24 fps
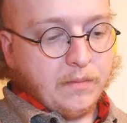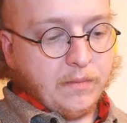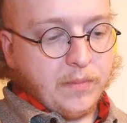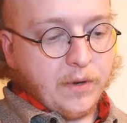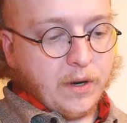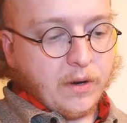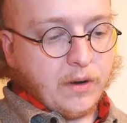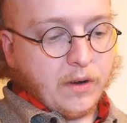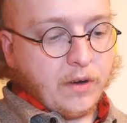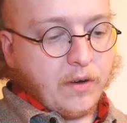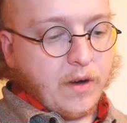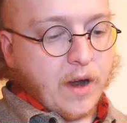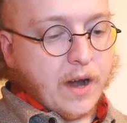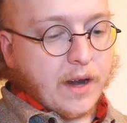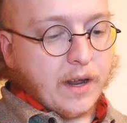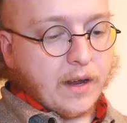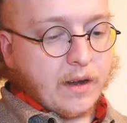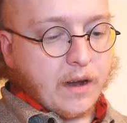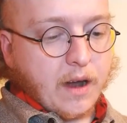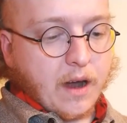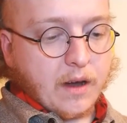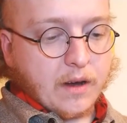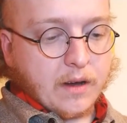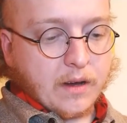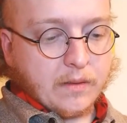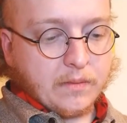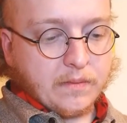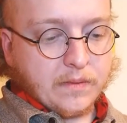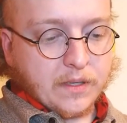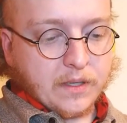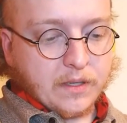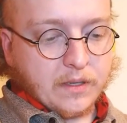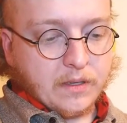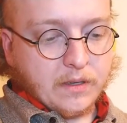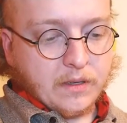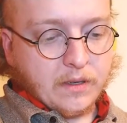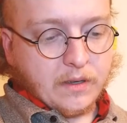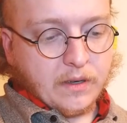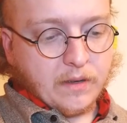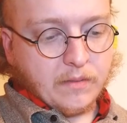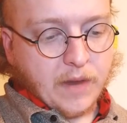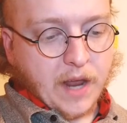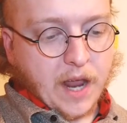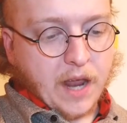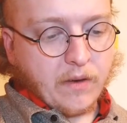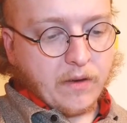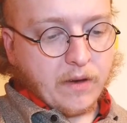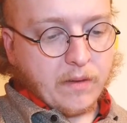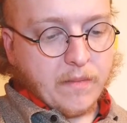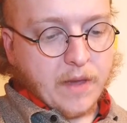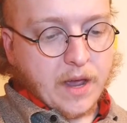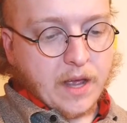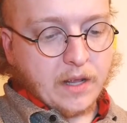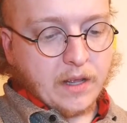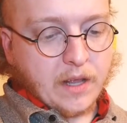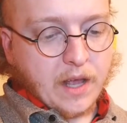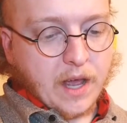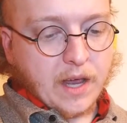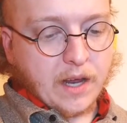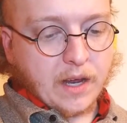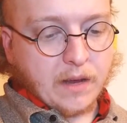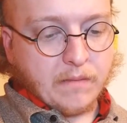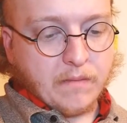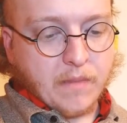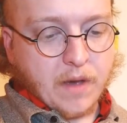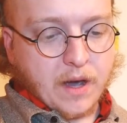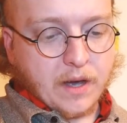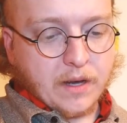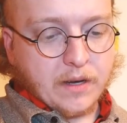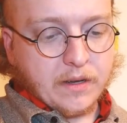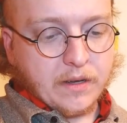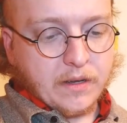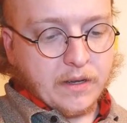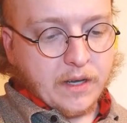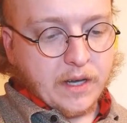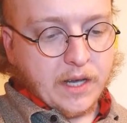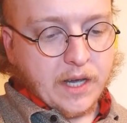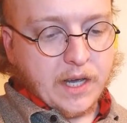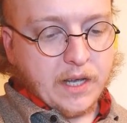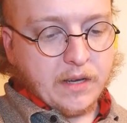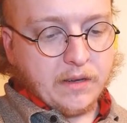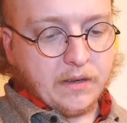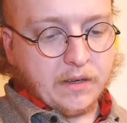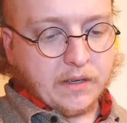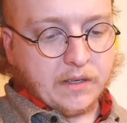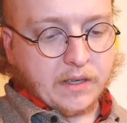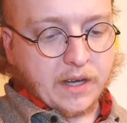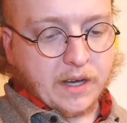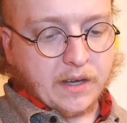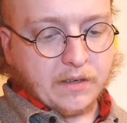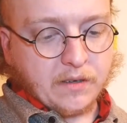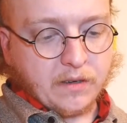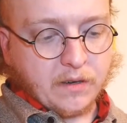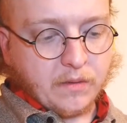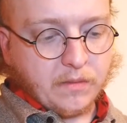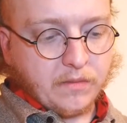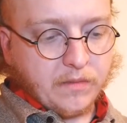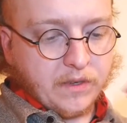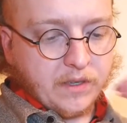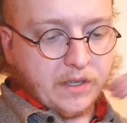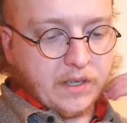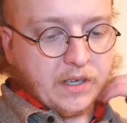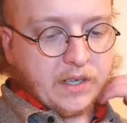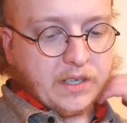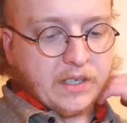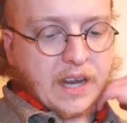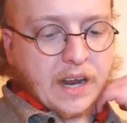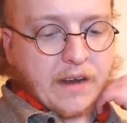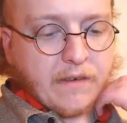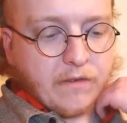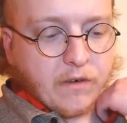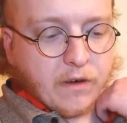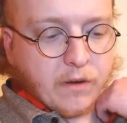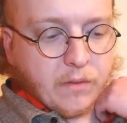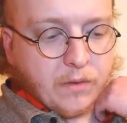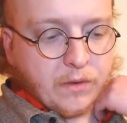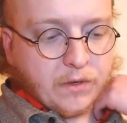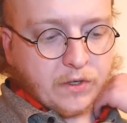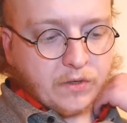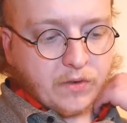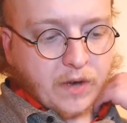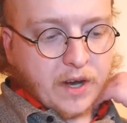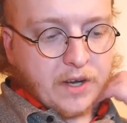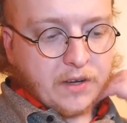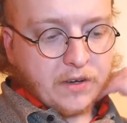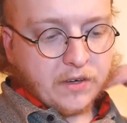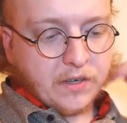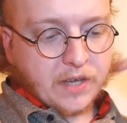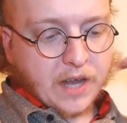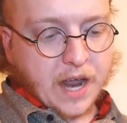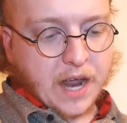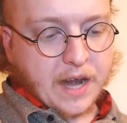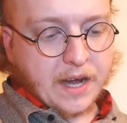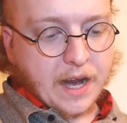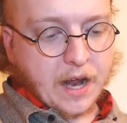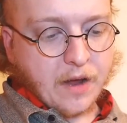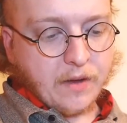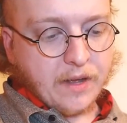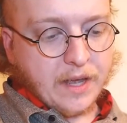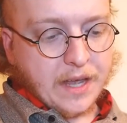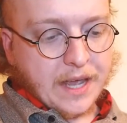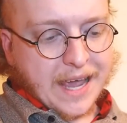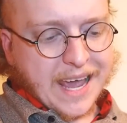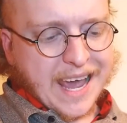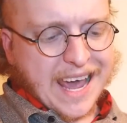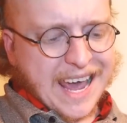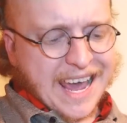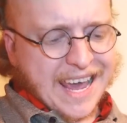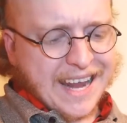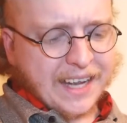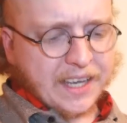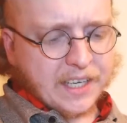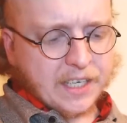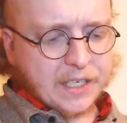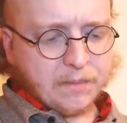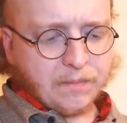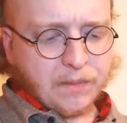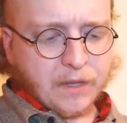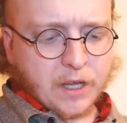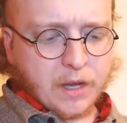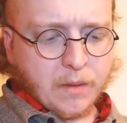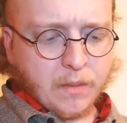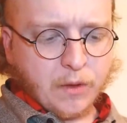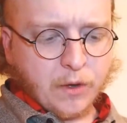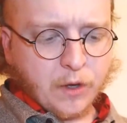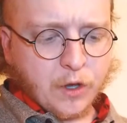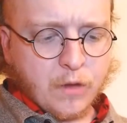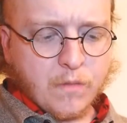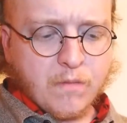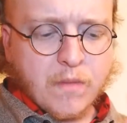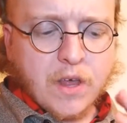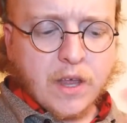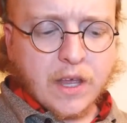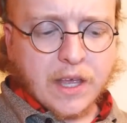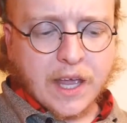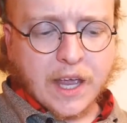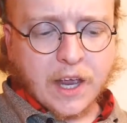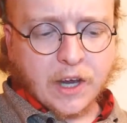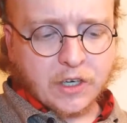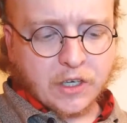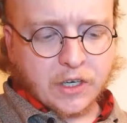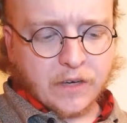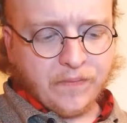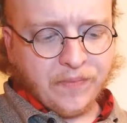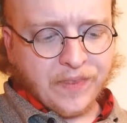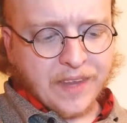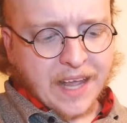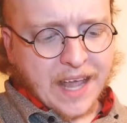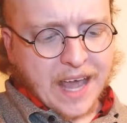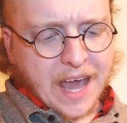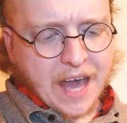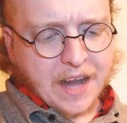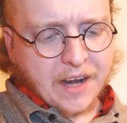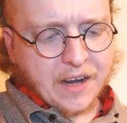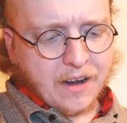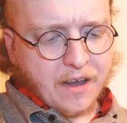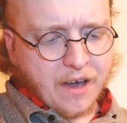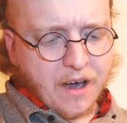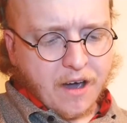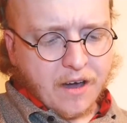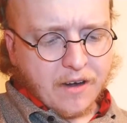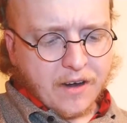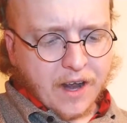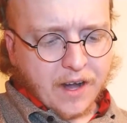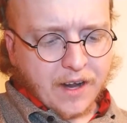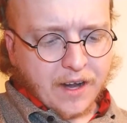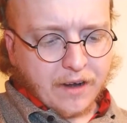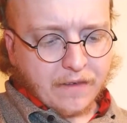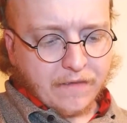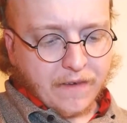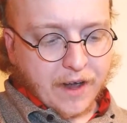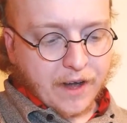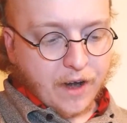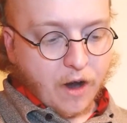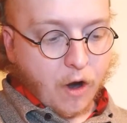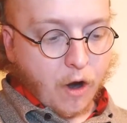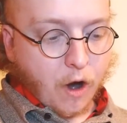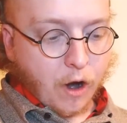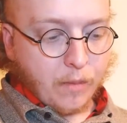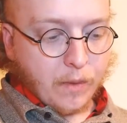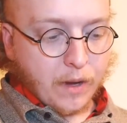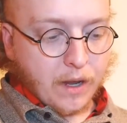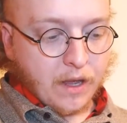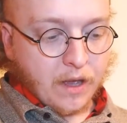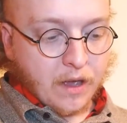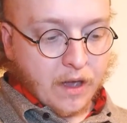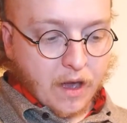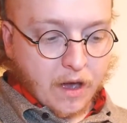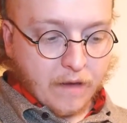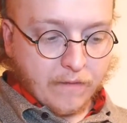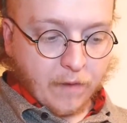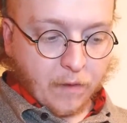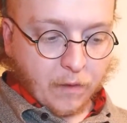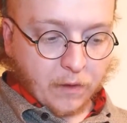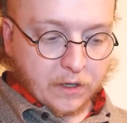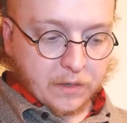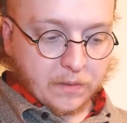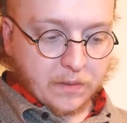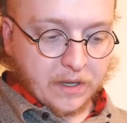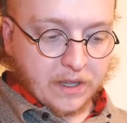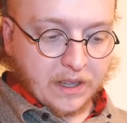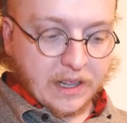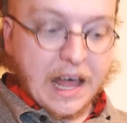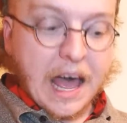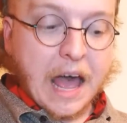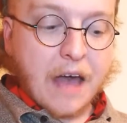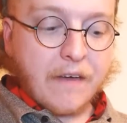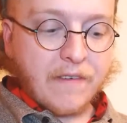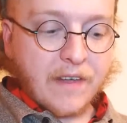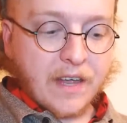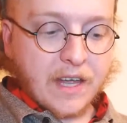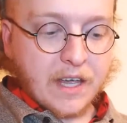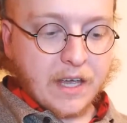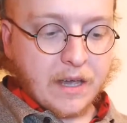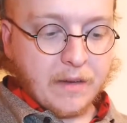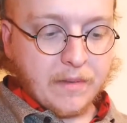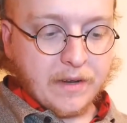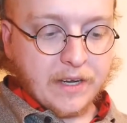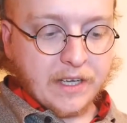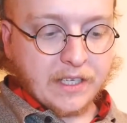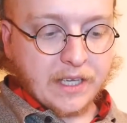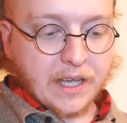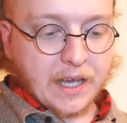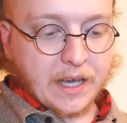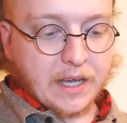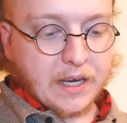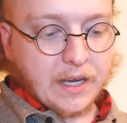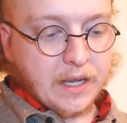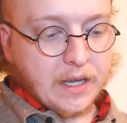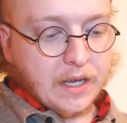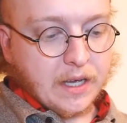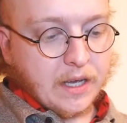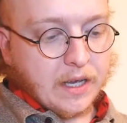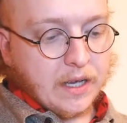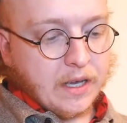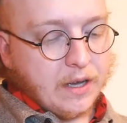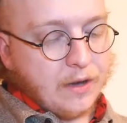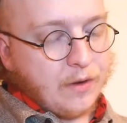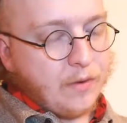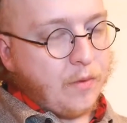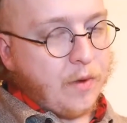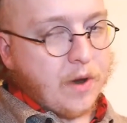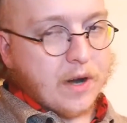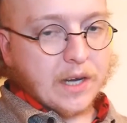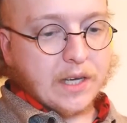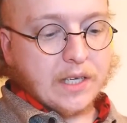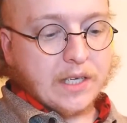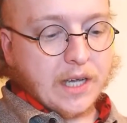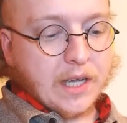Bureaucratic cock-ups, angry men lying in mud, indecipherable strangers handing out inexplicable humiliation, and an unidentified army of horsemen laughing at him in his head. What a